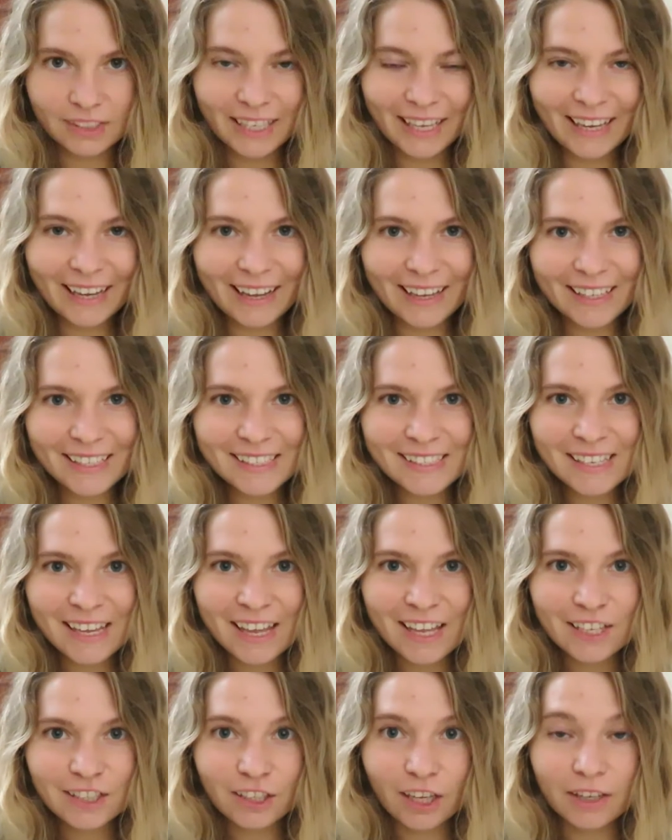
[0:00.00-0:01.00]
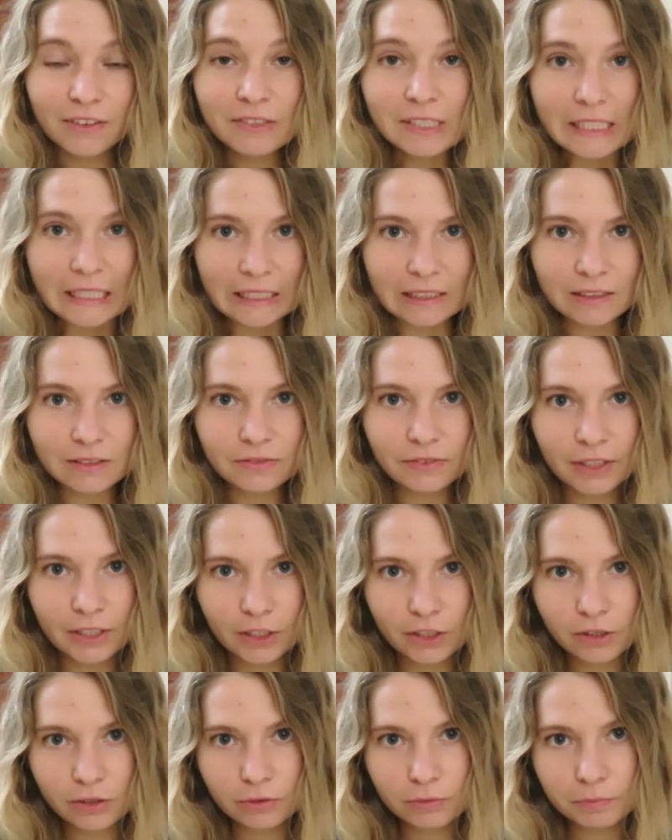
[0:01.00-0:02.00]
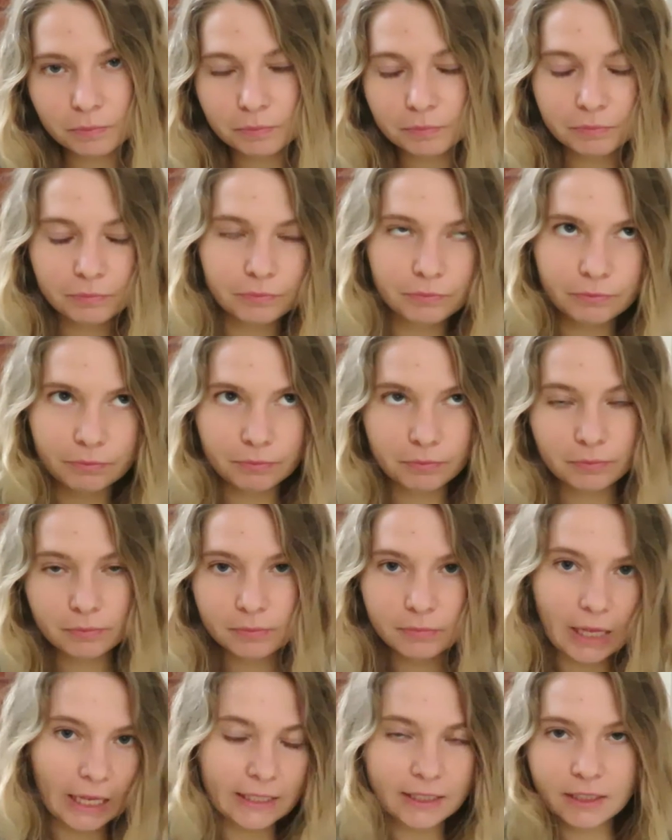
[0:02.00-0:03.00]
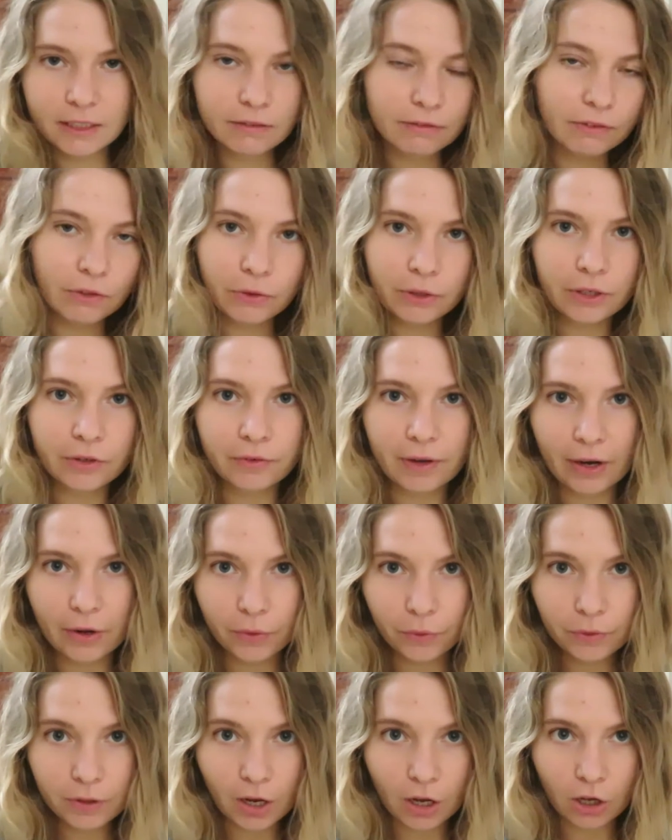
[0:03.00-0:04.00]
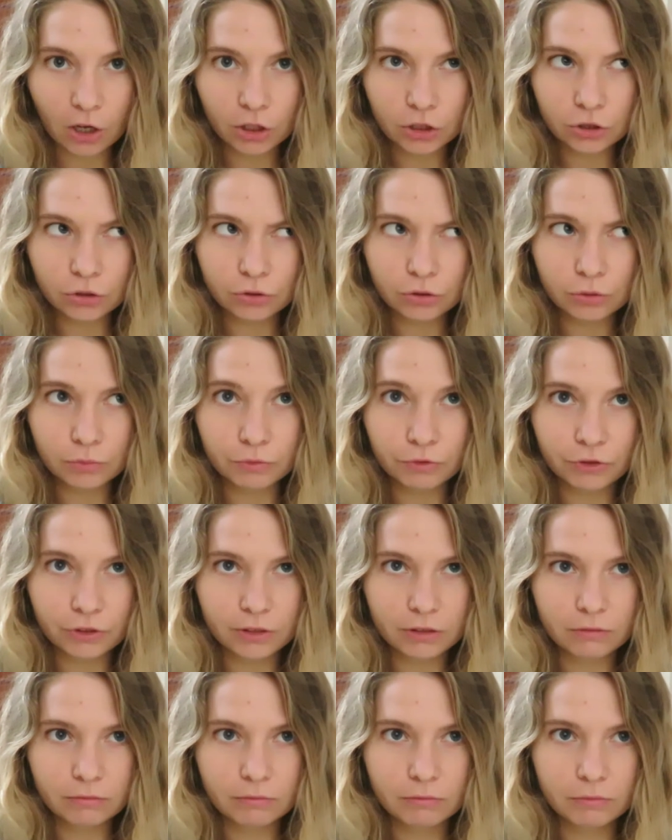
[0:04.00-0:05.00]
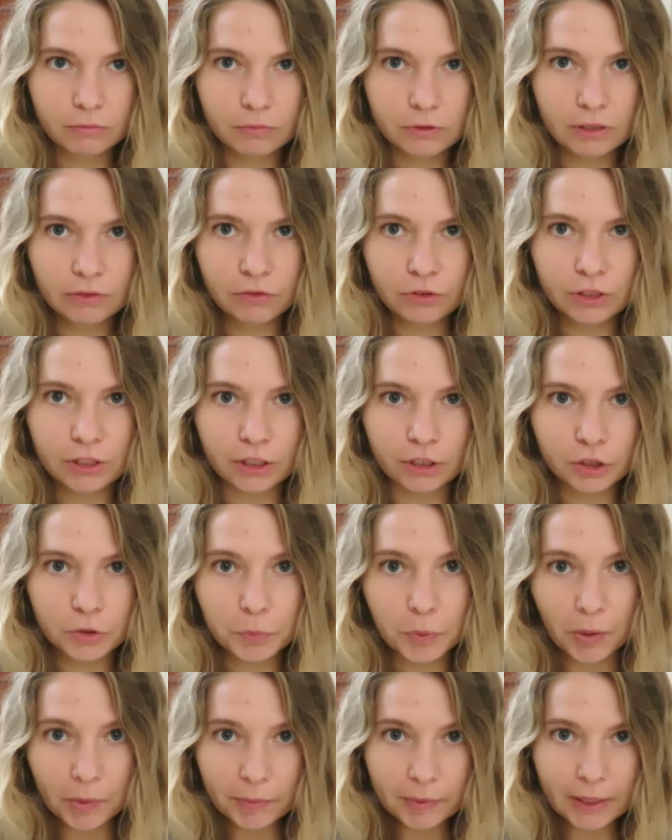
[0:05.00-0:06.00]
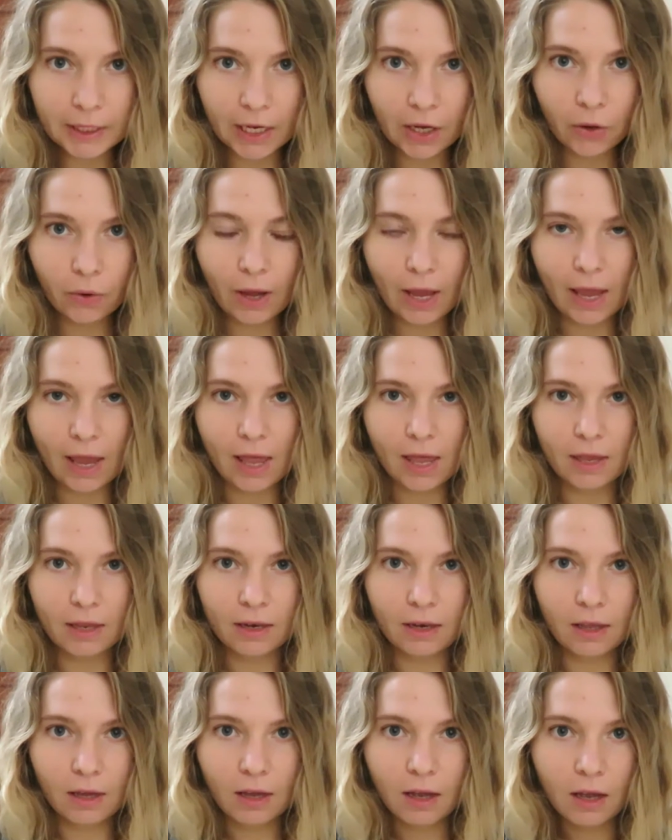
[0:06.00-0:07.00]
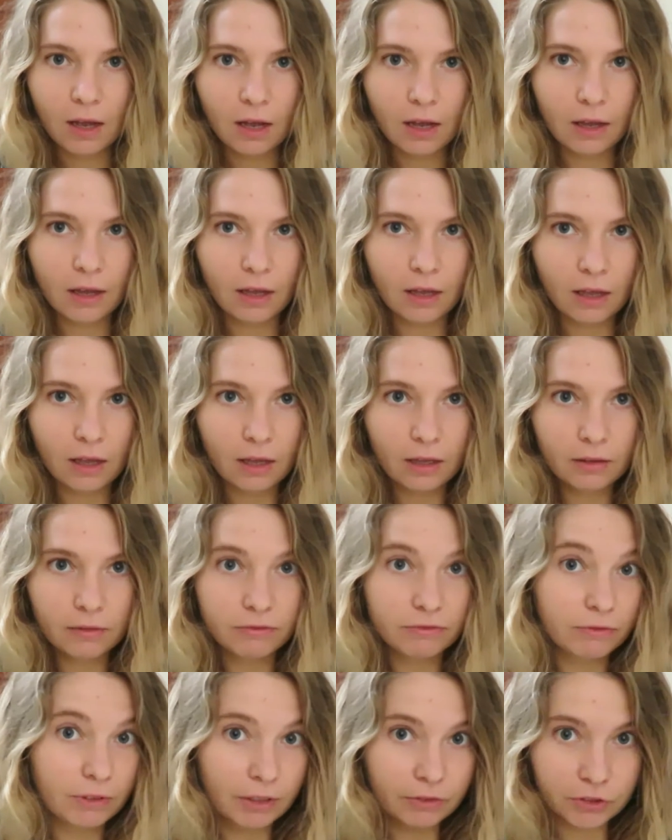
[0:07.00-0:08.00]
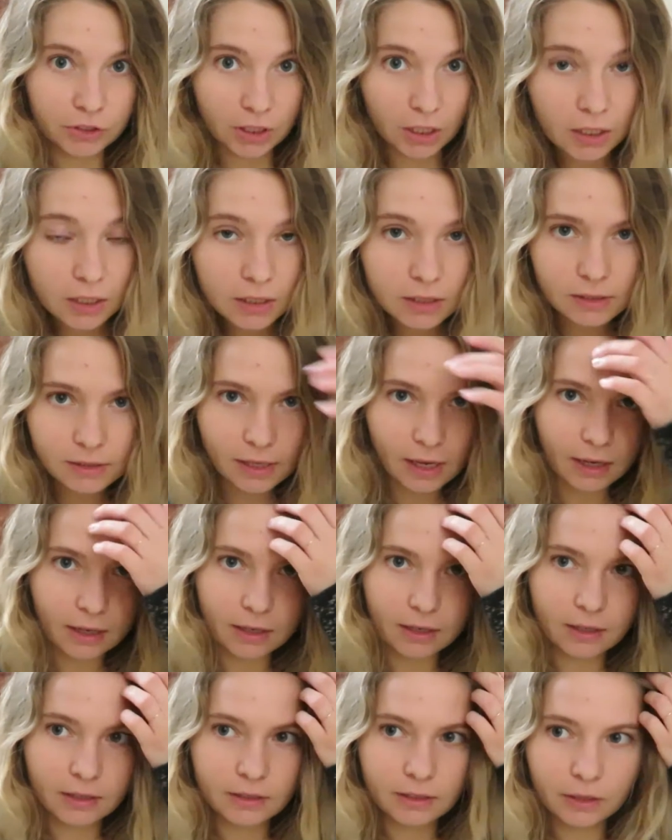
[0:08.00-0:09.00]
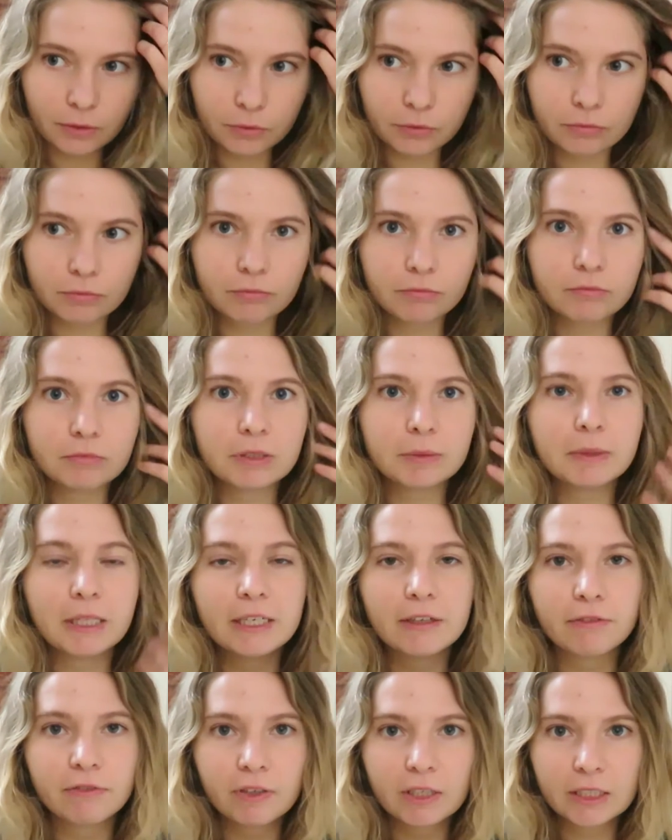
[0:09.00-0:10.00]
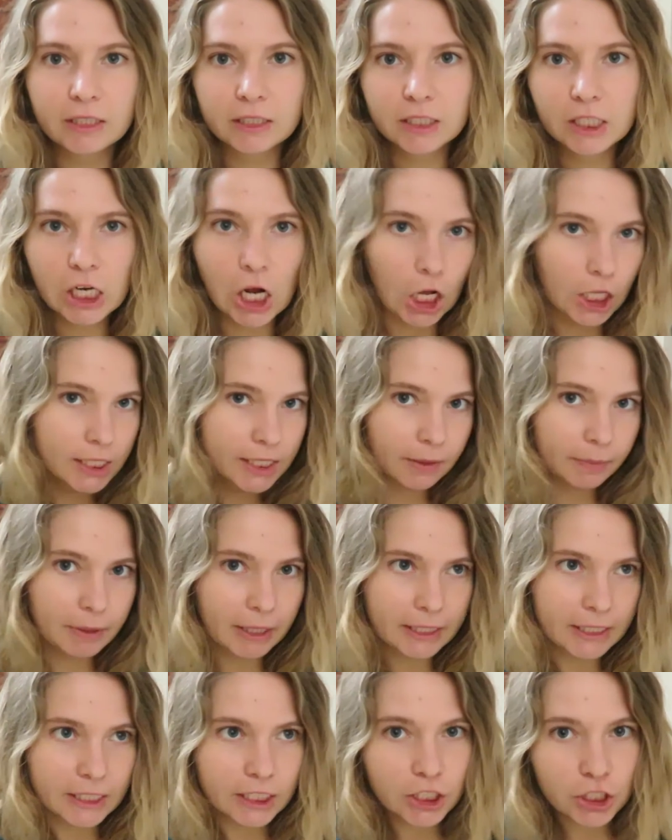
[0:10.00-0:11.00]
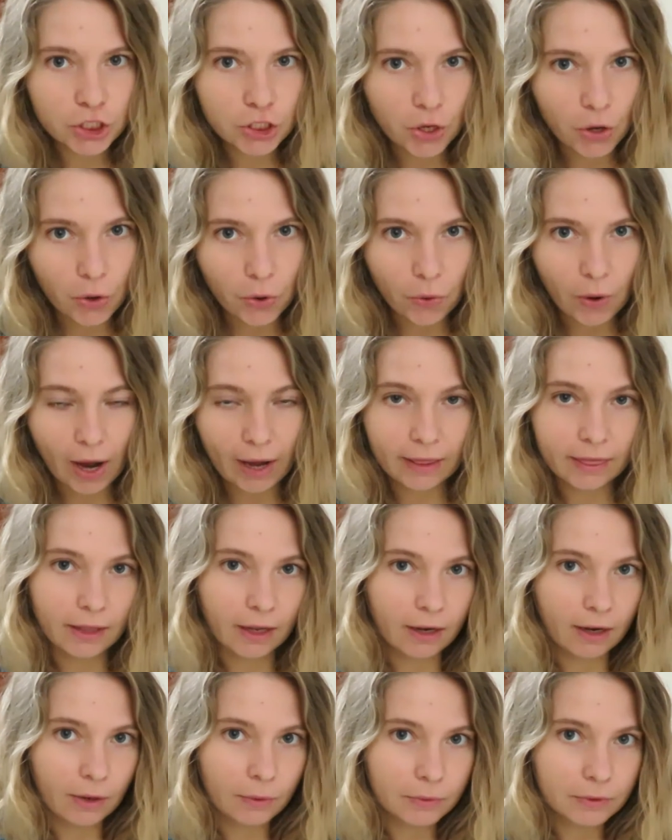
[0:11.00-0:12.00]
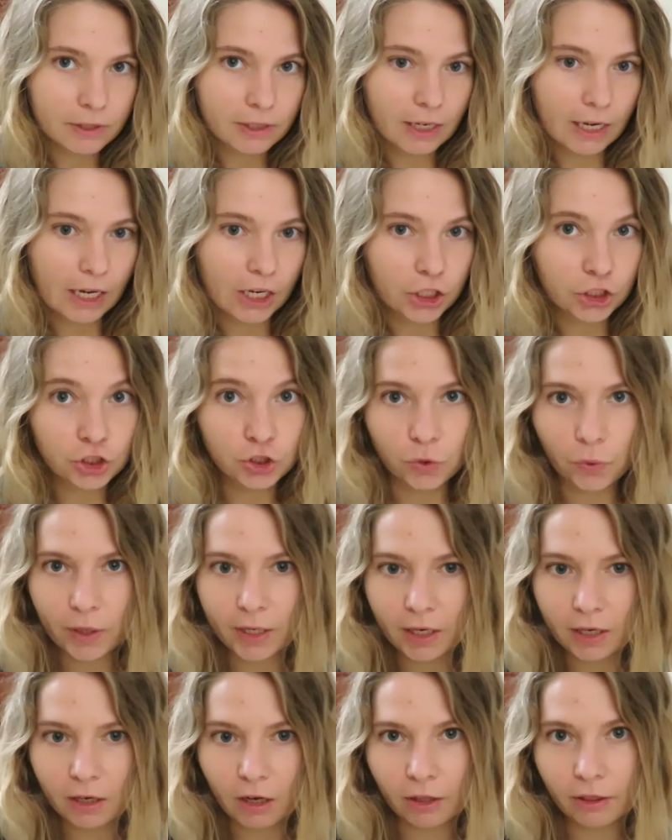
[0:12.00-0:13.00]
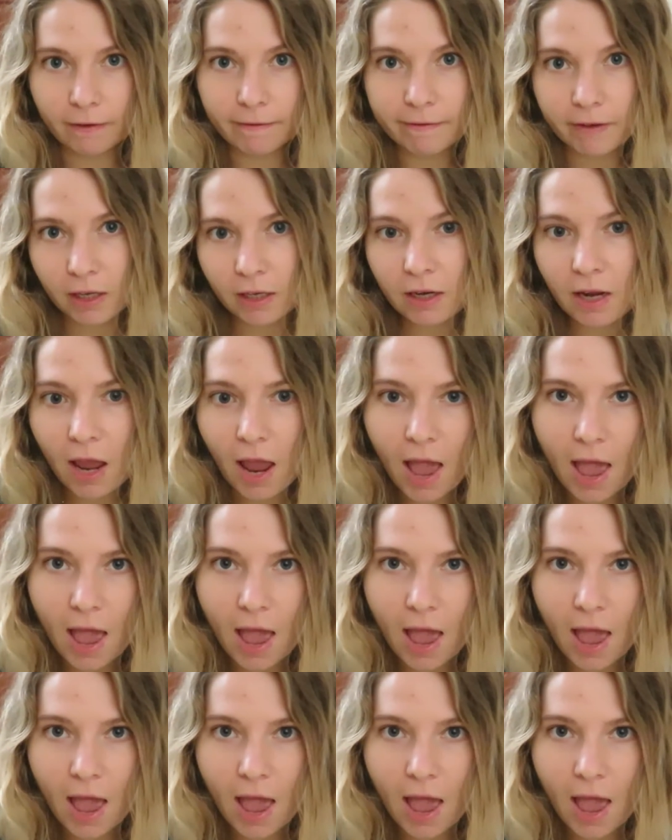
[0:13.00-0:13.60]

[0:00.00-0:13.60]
Hey guys, so I have seen this video idea floating around on YouTube for several years probably now, and I've never done it, and it seemed like a fun concept idea, so I thought I was gonna join in on the fun.